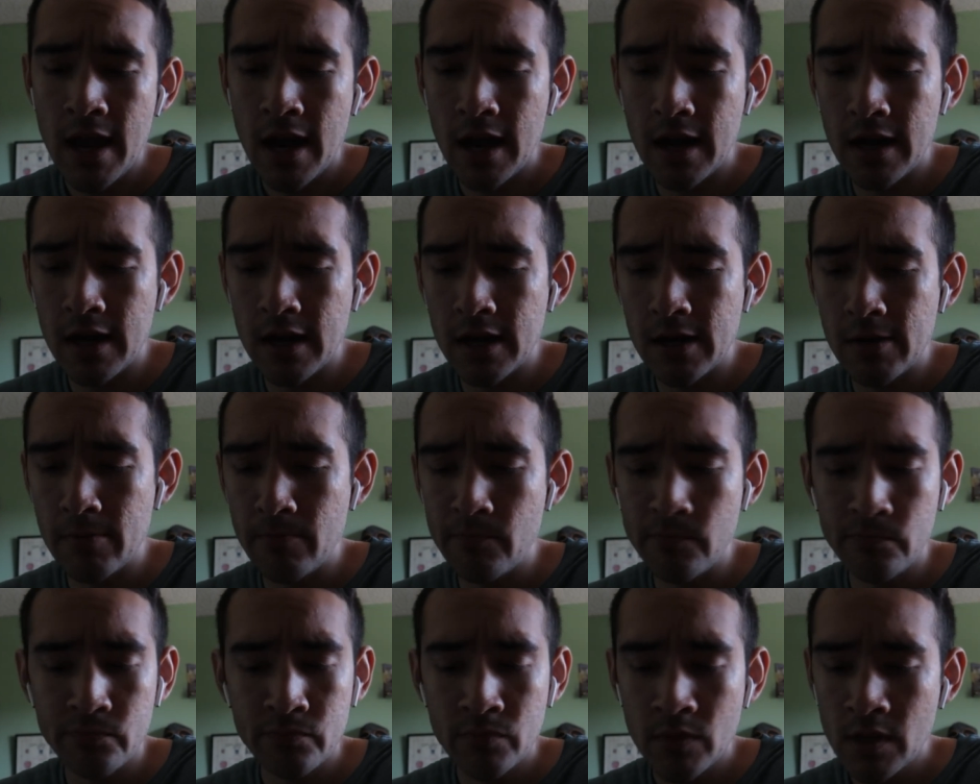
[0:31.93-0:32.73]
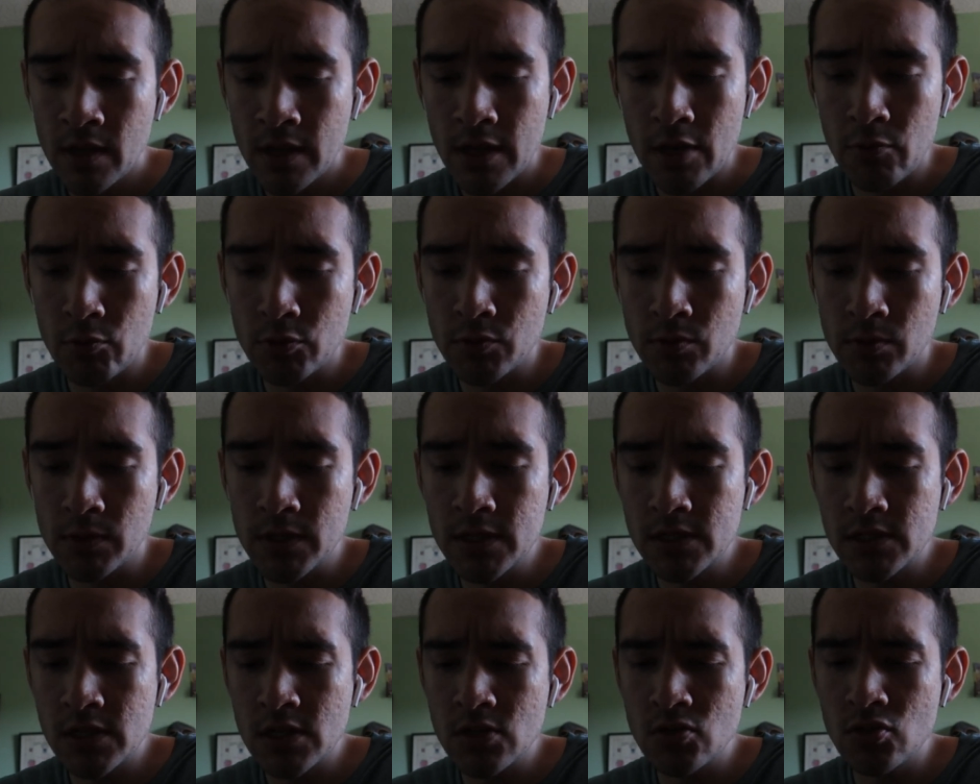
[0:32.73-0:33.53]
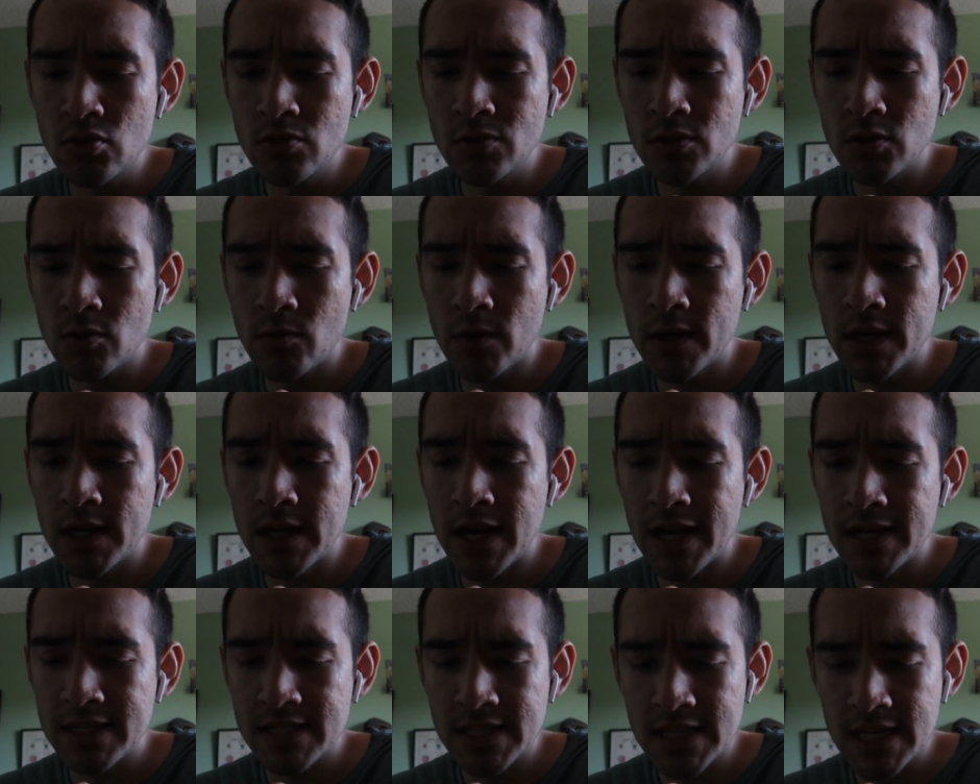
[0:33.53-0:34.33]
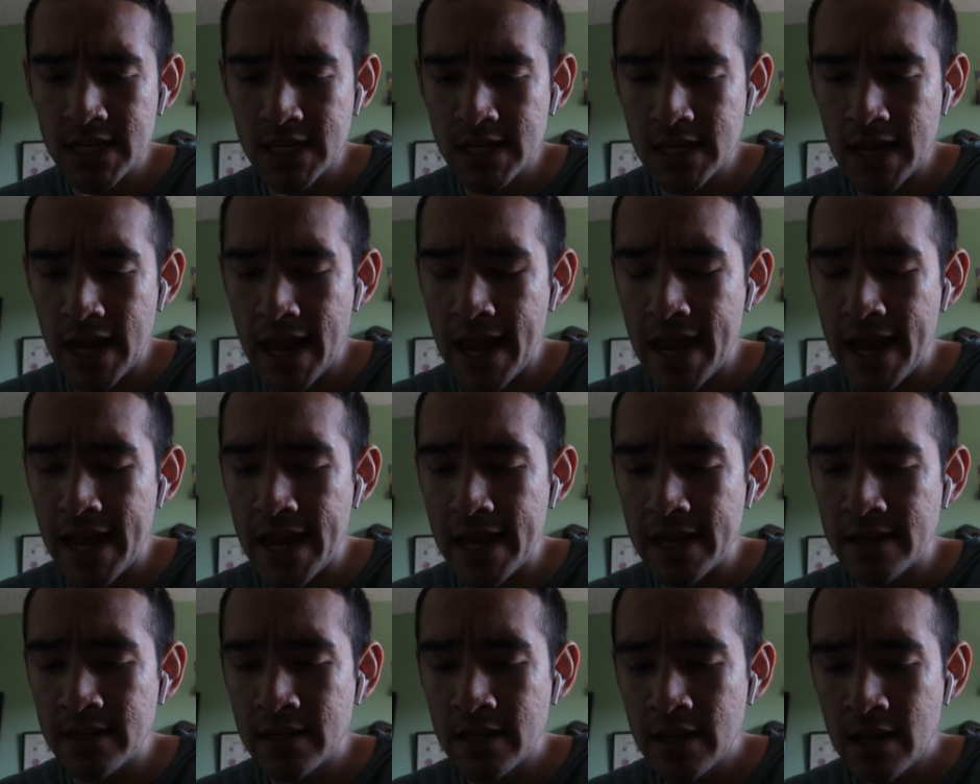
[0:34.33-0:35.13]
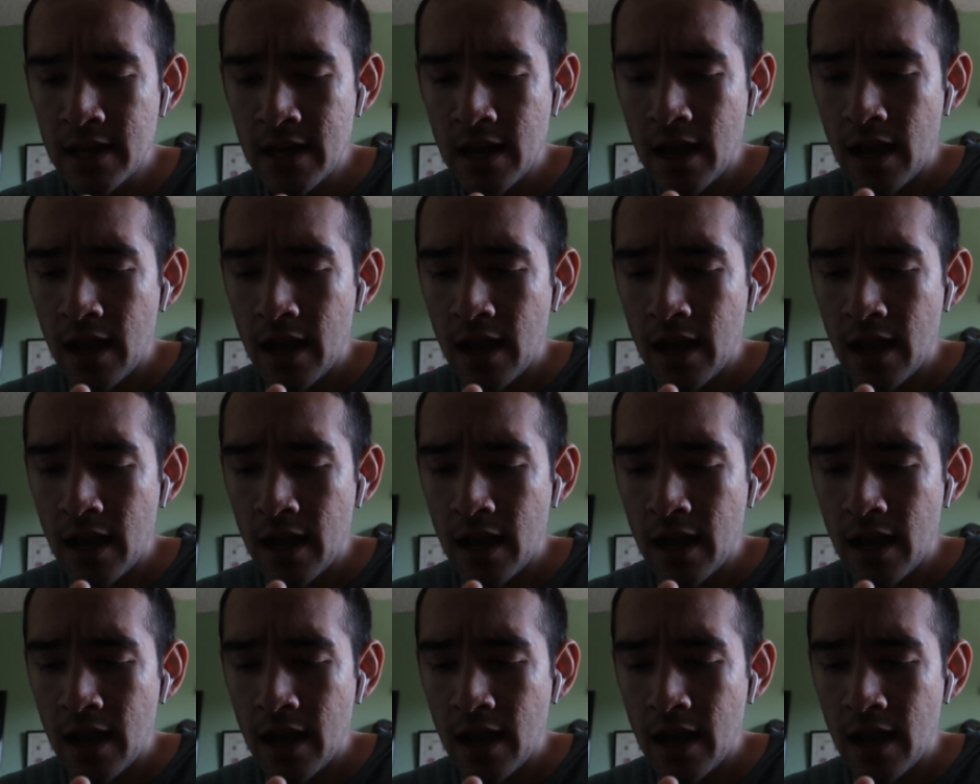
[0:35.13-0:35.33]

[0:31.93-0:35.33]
It was released in June 2019, and